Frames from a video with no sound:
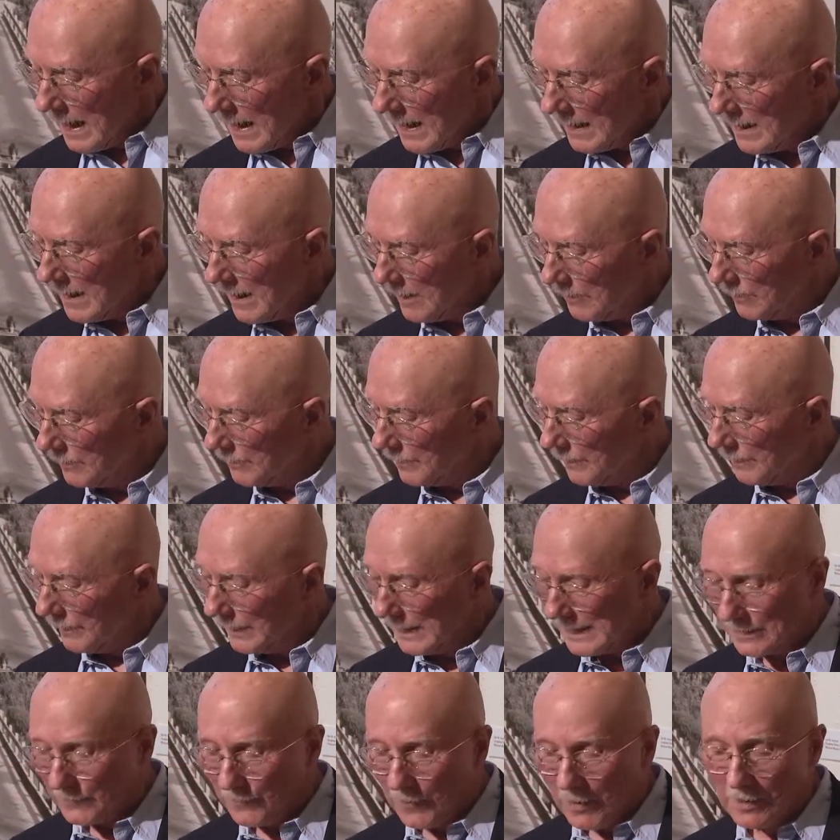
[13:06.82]
Now,
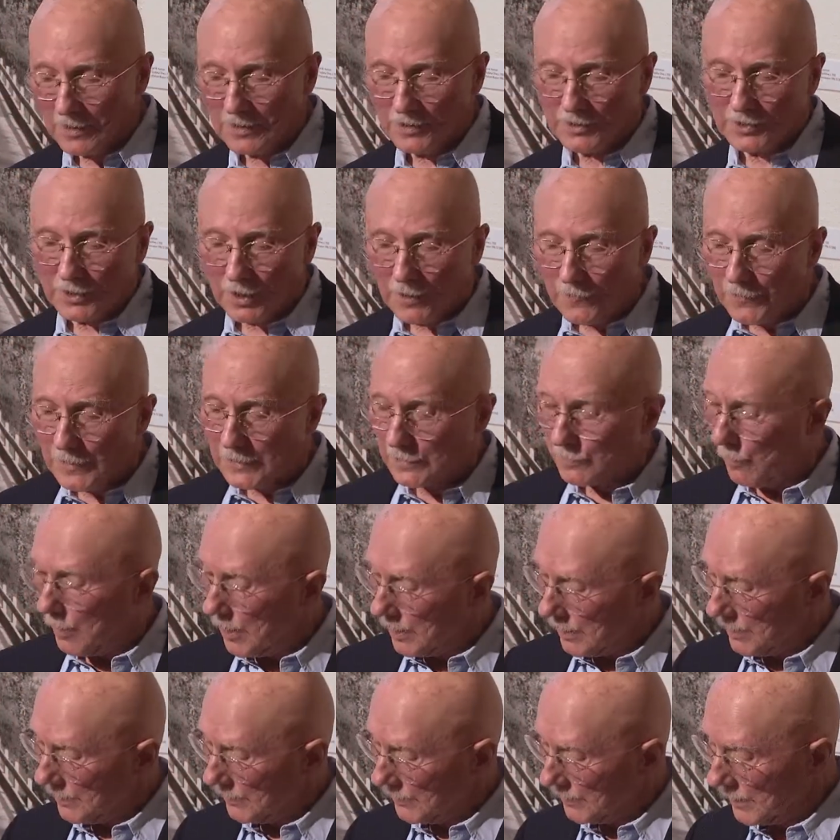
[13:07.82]
as far as surface
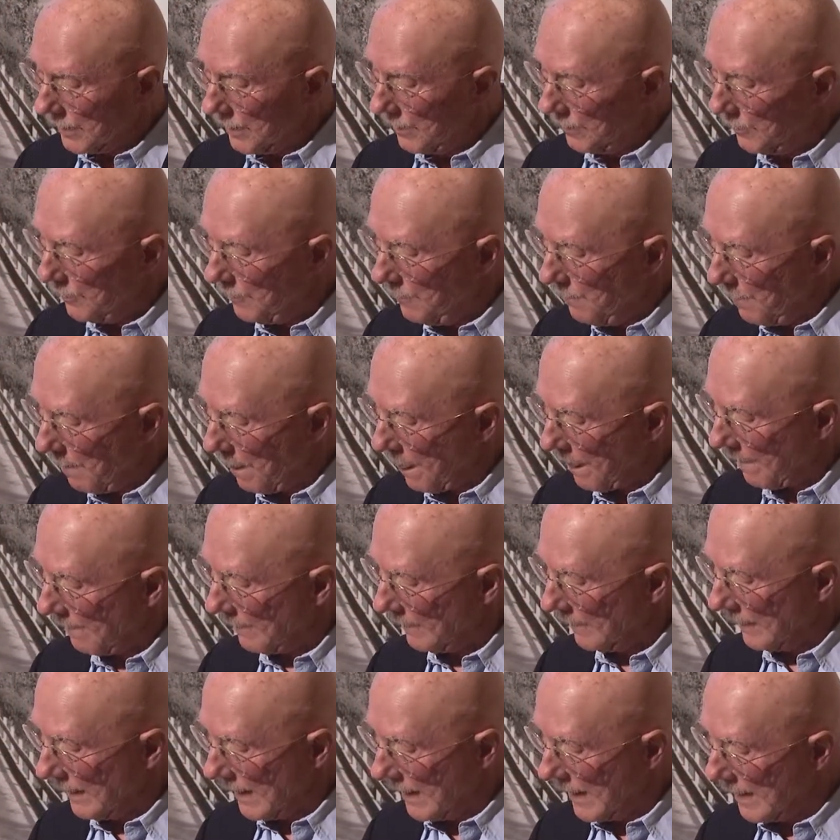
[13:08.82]
waters go,
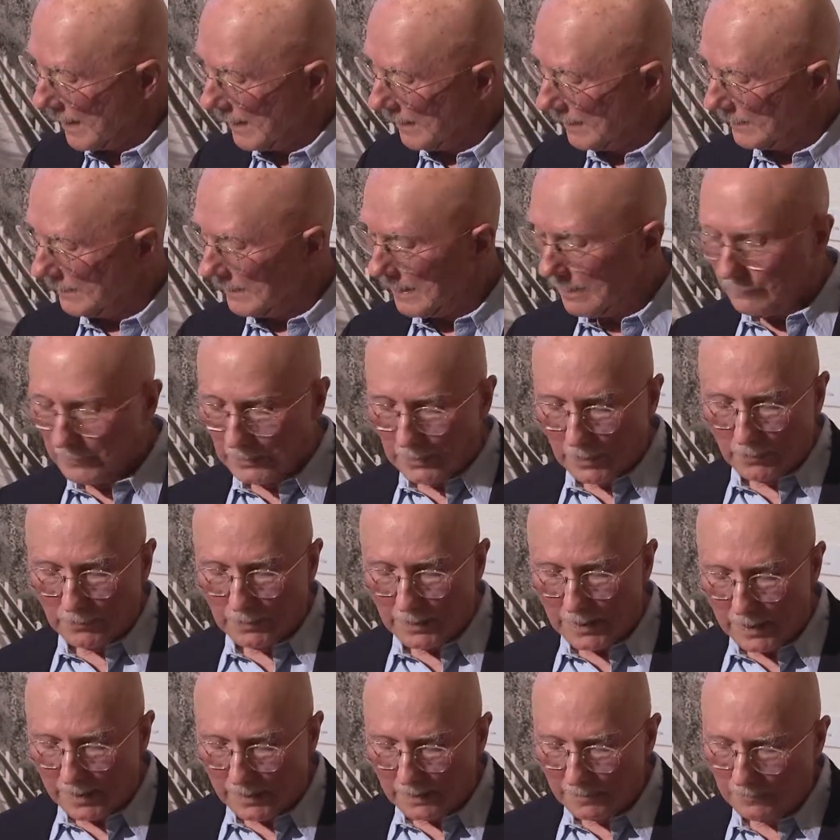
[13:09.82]
uh, even though
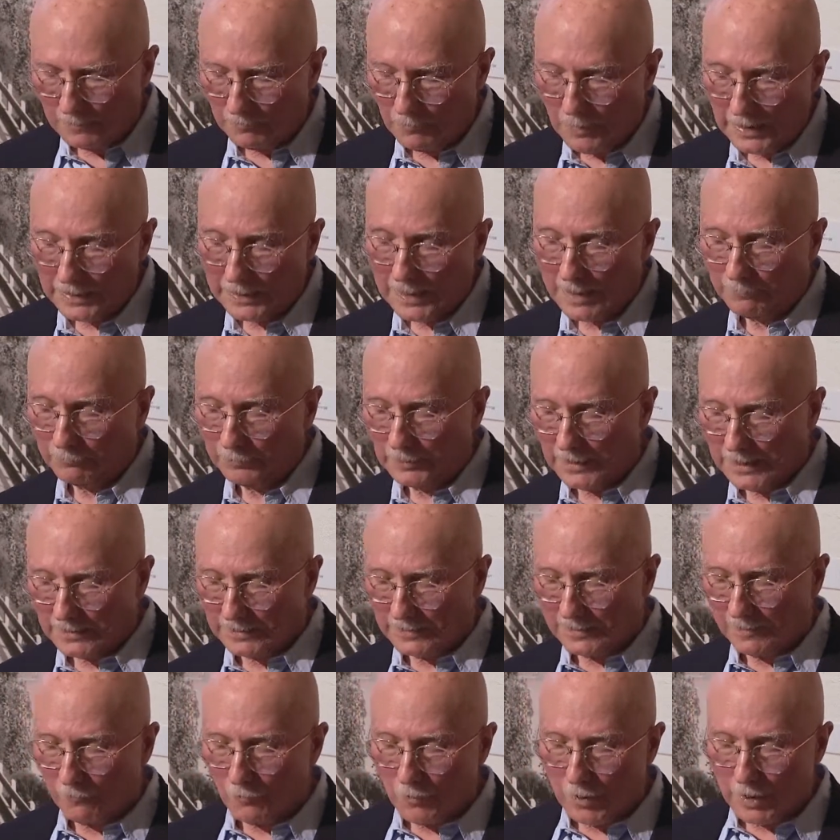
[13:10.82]
they make up
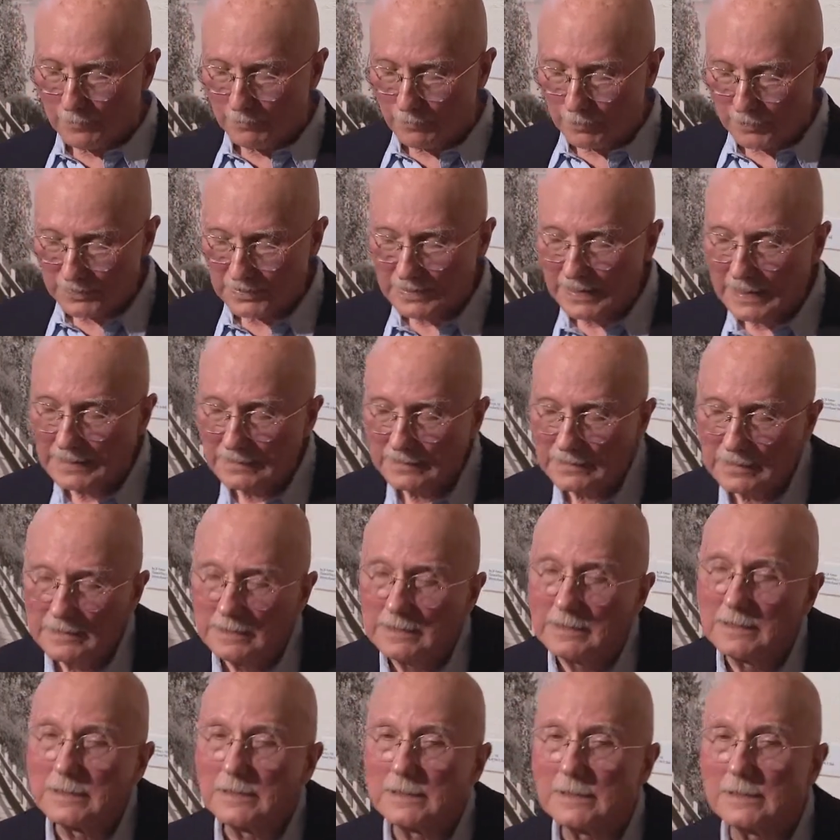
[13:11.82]
less than one percent
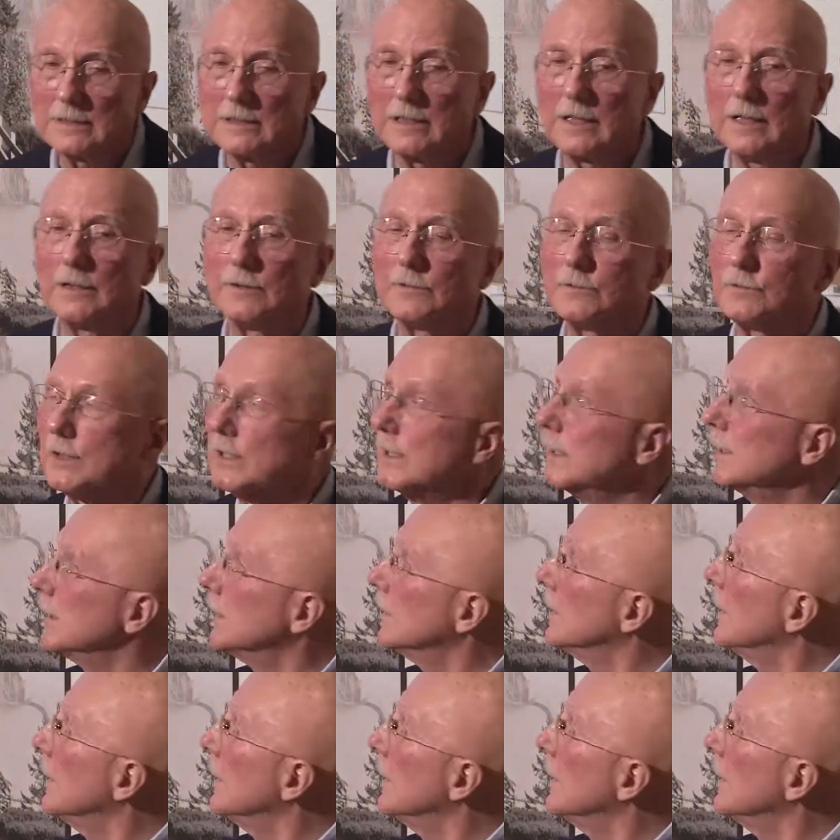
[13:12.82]
of the